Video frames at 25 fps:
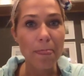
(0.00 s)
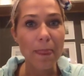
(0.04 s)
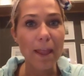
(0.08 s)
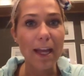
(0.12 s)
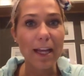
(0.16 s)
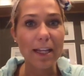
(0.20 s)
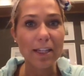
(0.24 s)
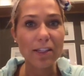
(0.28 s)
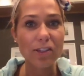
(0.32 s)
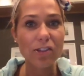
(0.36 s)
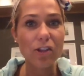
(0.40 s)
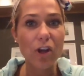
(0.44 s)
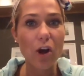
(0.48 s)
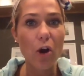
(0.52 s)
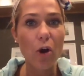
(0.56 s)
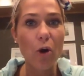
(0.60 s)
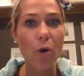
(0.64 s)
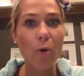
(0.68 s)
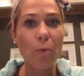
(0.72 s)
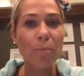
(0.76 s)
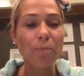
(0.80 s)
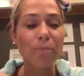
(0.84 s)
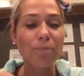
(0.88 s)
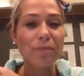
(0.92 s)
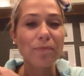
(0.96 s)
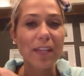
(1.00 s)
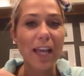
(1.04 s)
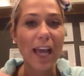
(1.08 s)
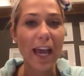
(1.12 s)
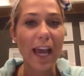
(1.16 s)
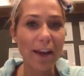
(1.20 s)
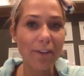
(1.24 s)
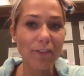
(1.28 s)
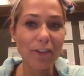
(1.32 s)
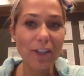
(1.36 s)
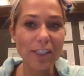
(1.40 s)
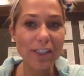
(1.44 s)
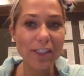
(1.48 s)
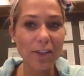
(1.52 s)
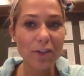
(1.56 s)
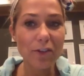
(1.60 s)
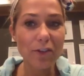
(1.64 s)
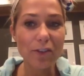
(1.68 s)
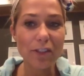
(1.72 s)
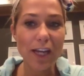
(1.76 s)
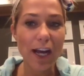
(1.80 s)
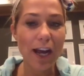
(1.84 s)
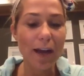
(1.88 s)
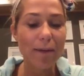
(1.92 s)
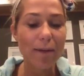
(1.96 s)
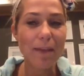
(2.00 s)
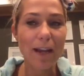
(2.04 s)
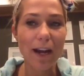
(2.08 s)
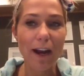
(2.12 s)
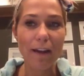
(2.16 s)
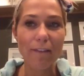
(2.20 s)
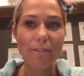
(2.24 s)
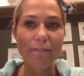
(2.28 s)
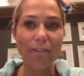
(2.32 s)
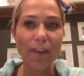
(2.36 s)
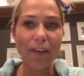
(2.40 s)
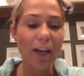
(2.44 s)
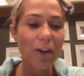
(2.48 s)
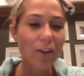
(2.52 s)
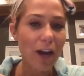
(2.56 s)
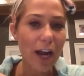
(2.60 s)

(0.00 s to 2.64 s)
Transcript: And so every single time that I failed,